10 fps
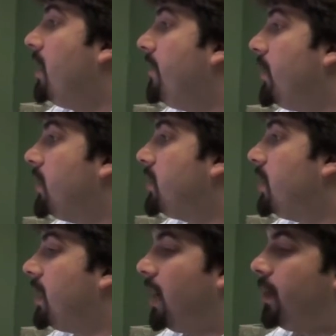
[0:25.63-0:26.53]
The
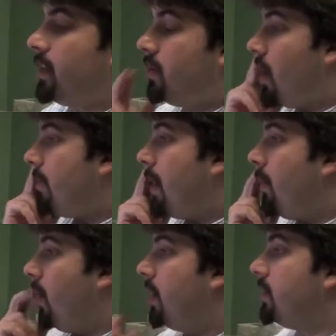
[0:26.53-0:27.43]
first thing I wanted to talk
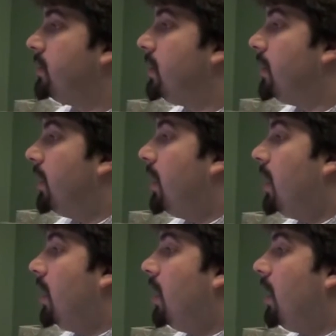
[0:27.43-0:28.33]
about was
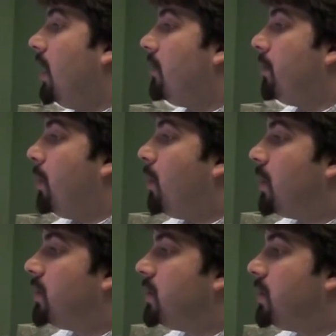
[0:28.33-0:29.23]

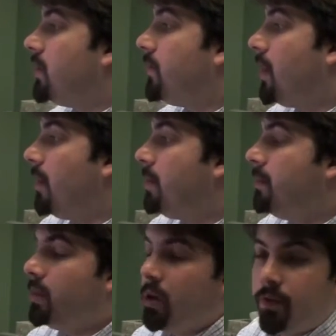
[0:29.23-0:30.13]
reports from
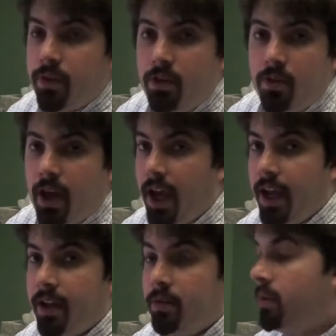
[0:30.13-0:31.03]
people over the UK
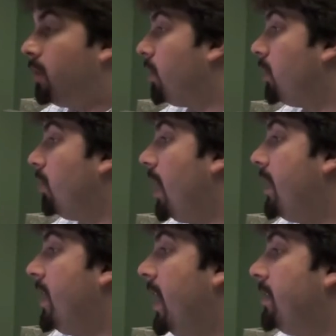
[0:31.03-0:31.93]
and
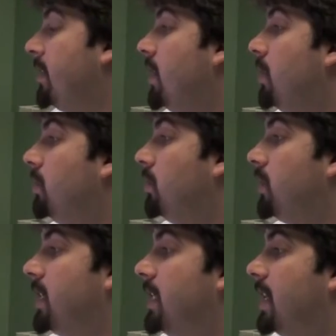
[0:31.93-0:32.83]
worldwide that
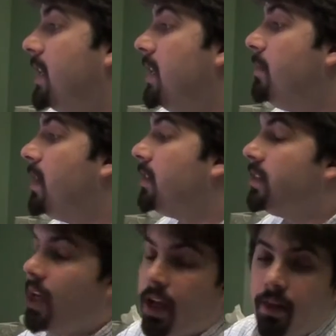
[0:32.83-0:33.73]
Google sent out an email
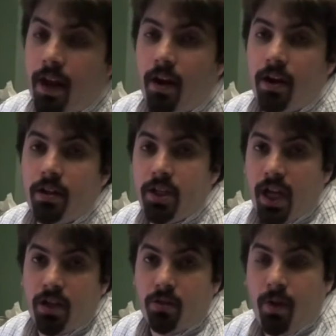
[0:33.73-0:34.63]
saying they are going to
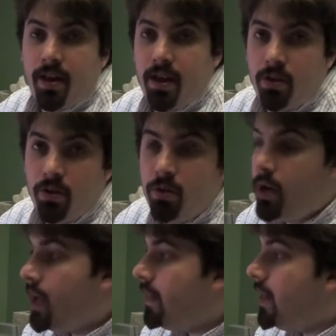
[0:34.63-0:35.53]
change the way they
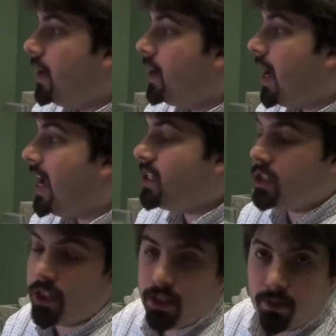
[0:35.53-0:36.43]
do their
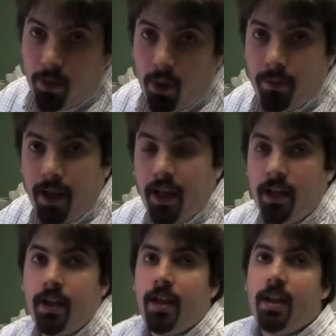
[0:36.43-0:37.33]
agency support,
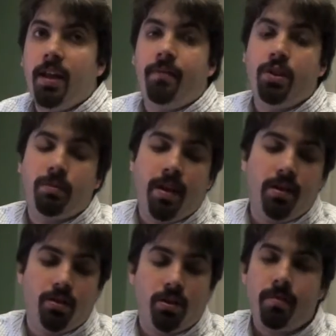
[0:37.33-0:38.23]
meaning if you
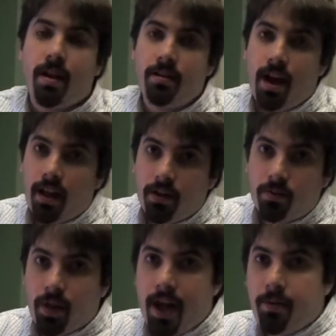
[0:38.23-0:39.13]
spend a certain amount of
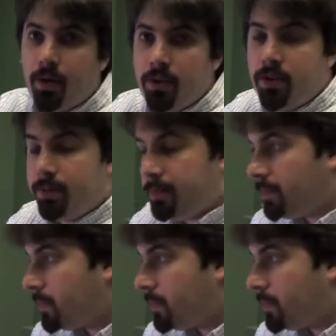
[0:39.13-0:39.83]
dollars with AdWords,